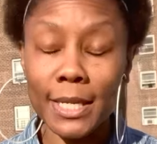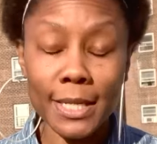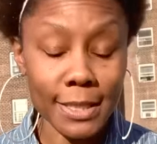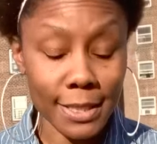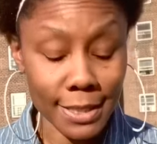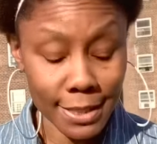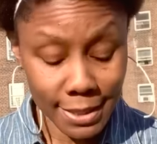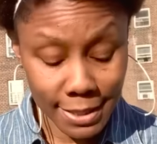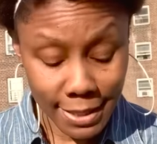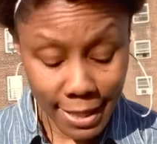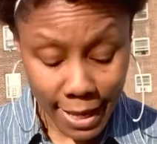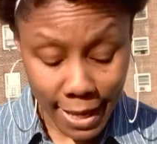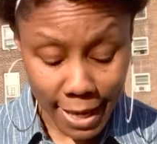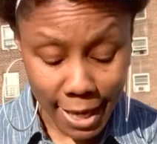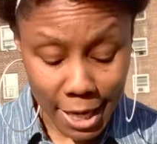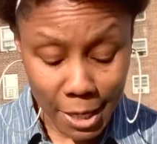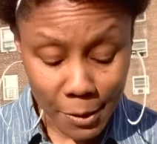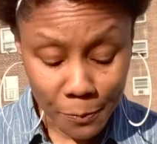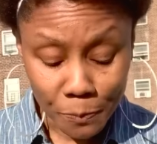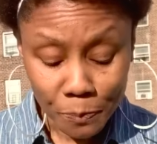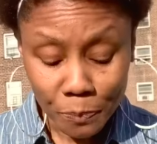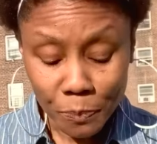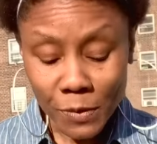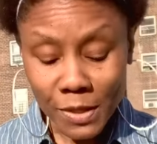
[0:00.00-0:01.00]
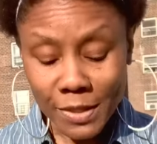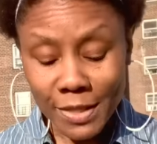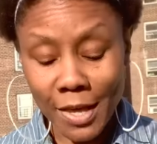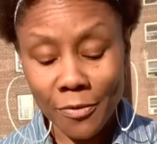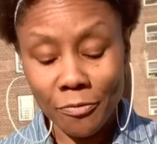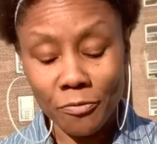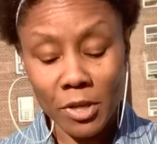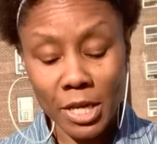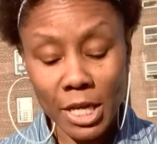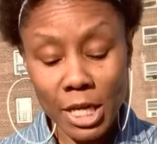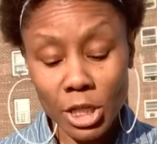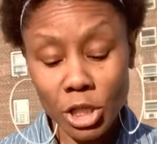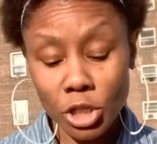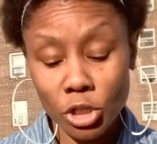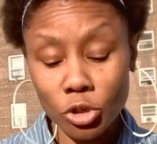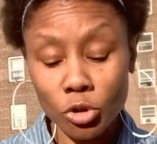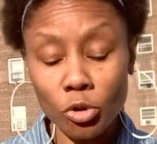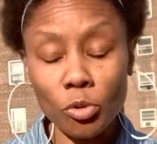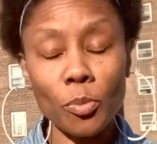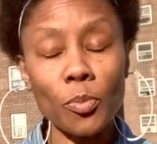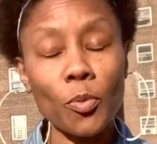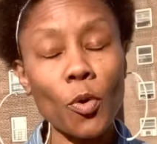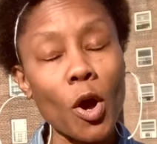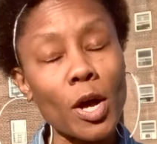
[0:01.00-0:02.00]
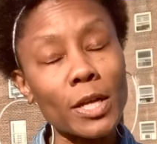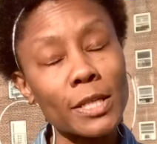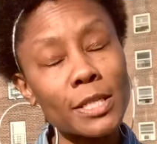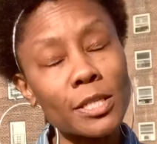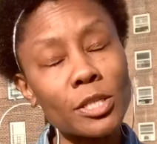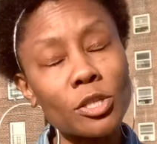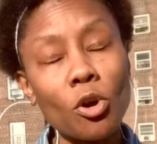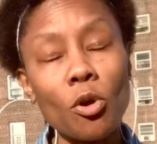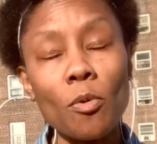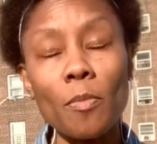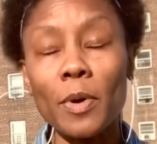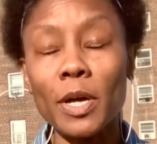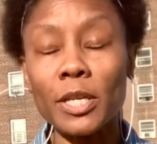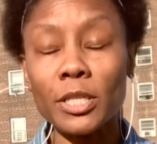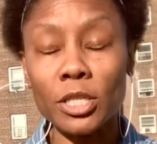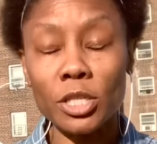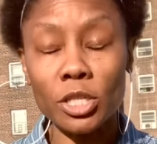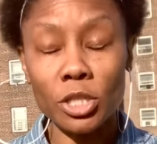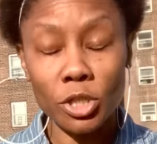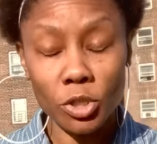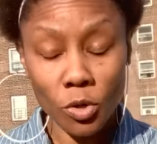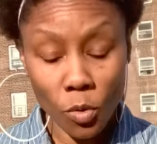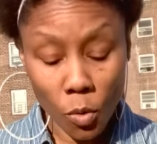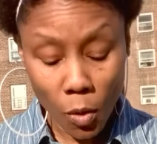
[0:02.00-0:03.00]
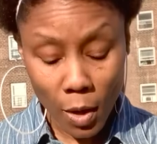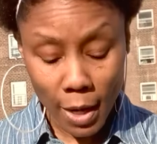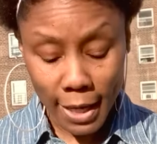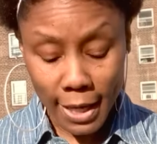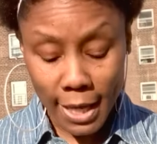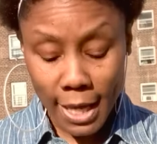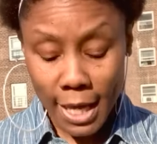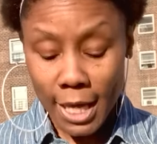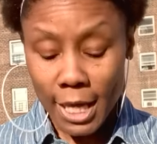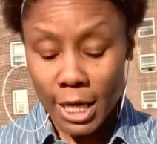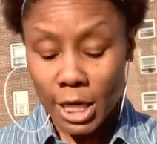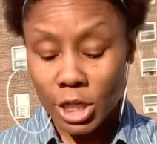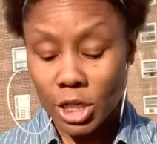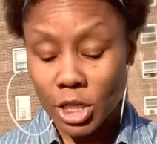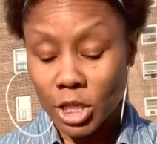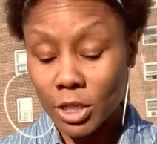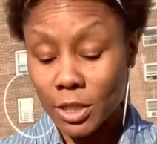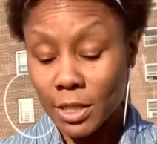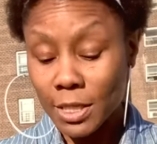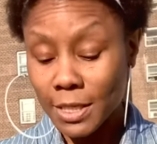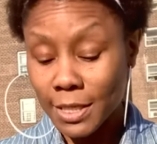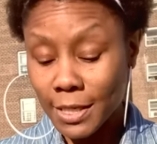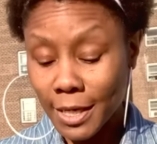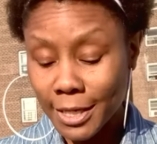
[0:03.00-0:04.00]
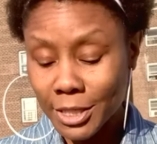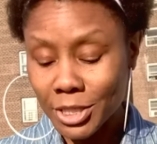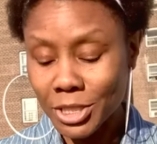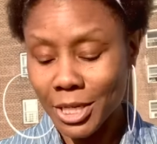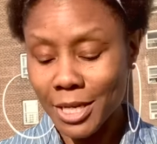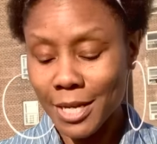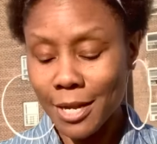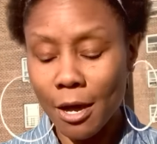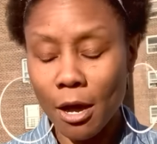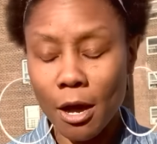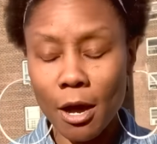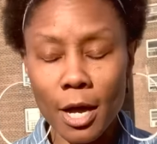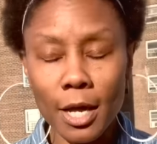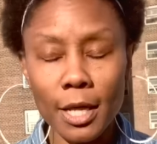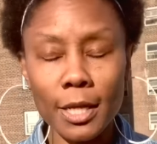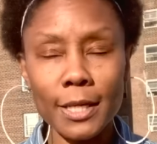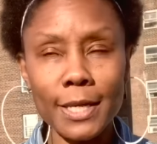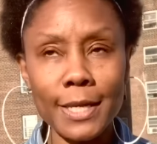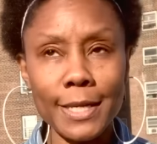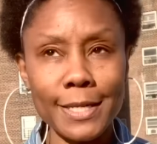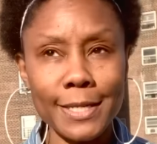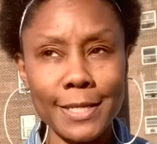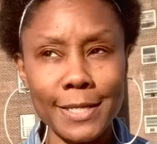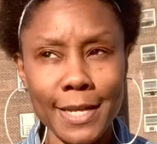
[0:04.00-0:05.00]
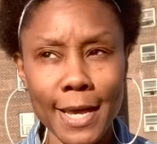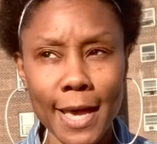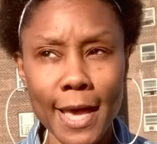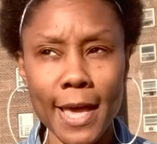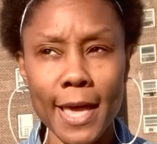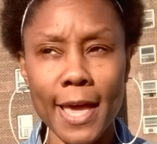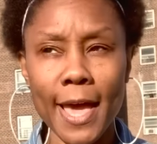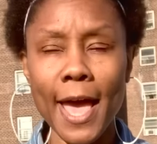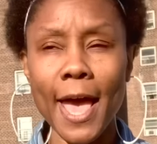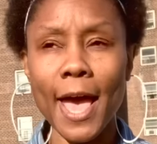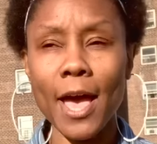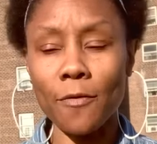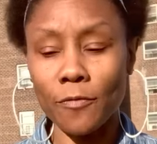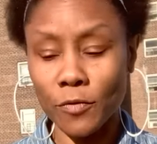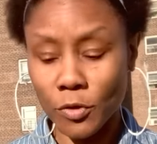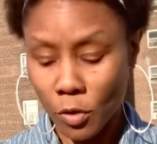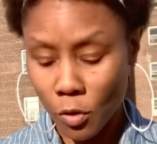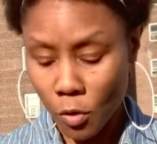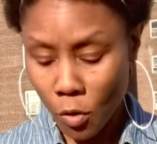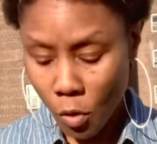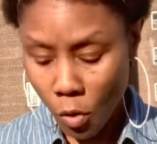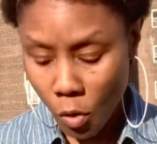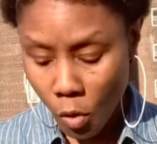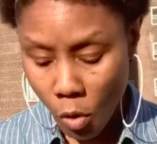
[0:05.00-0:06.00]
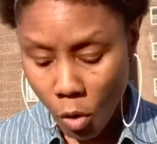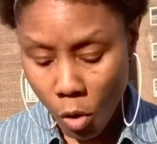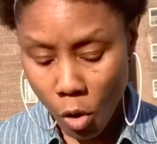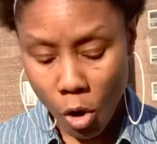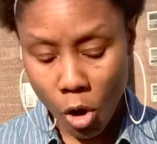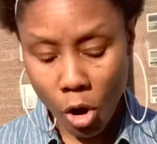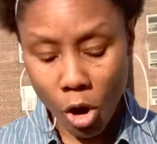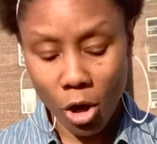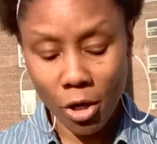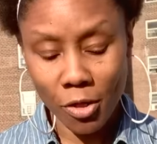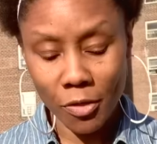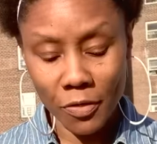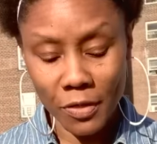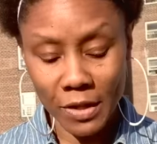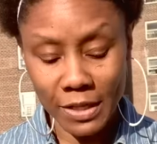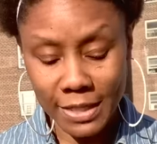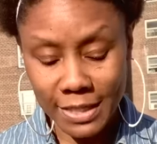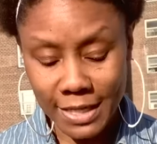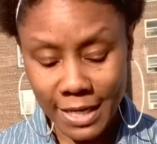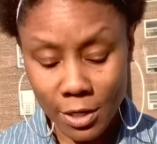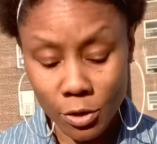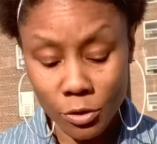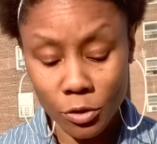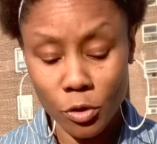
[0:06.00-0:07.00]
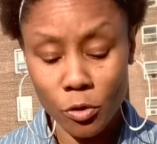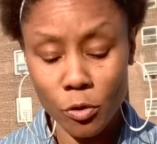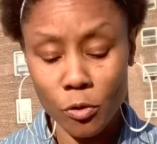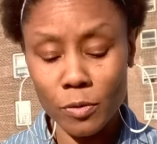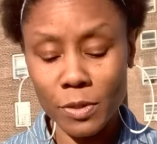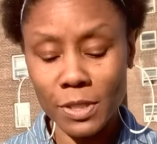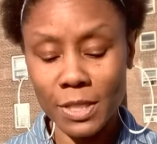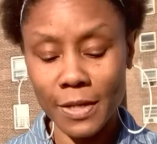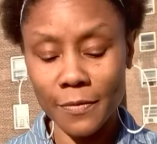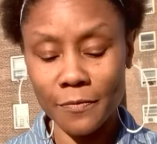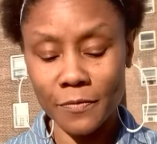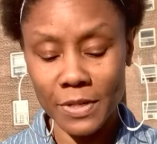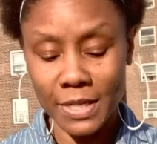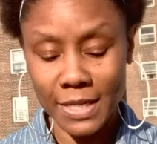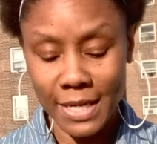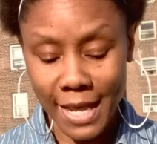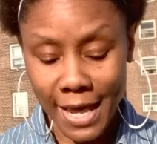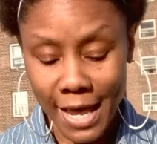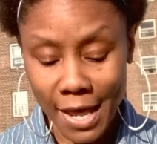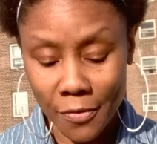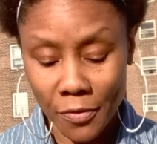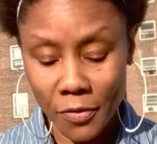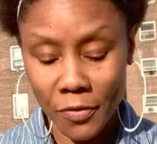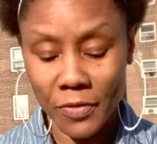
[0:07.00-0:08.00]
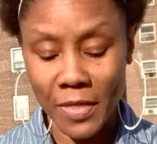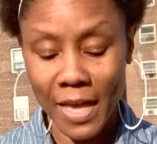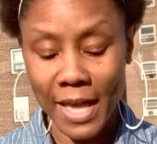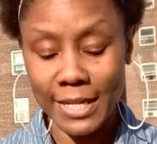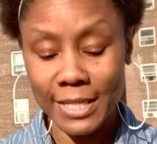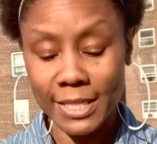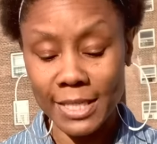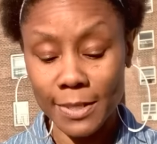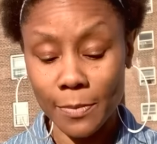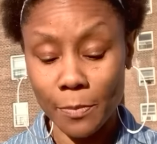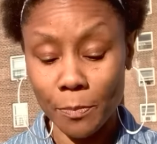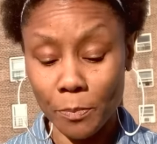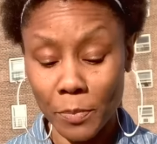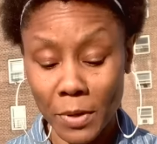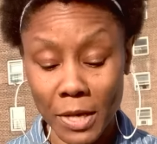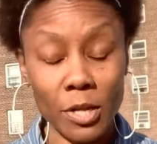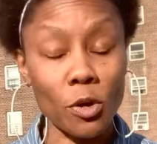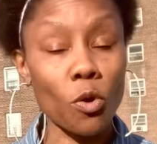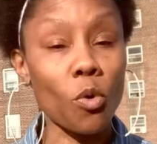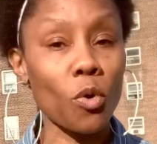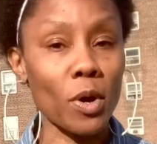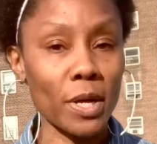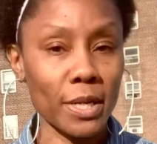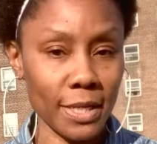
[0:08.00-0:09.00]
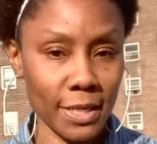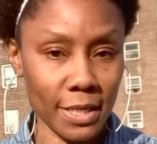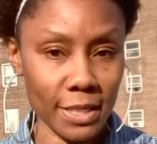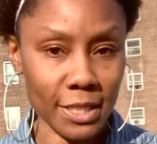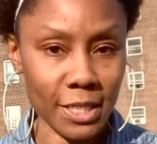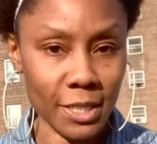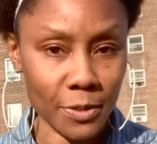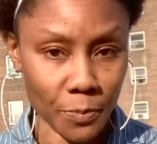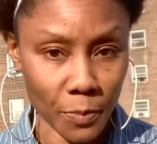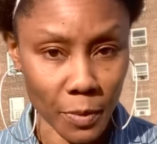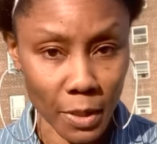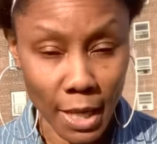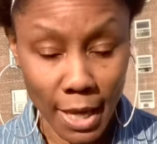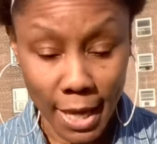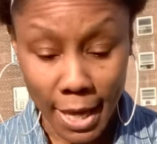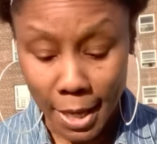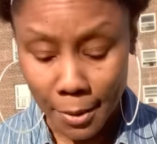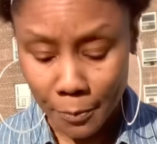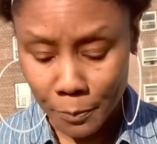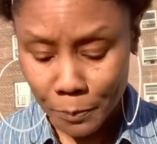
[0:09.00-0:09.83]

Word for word: to say that these two brought so much joy to such an ugly day after all the news of death that's been on display.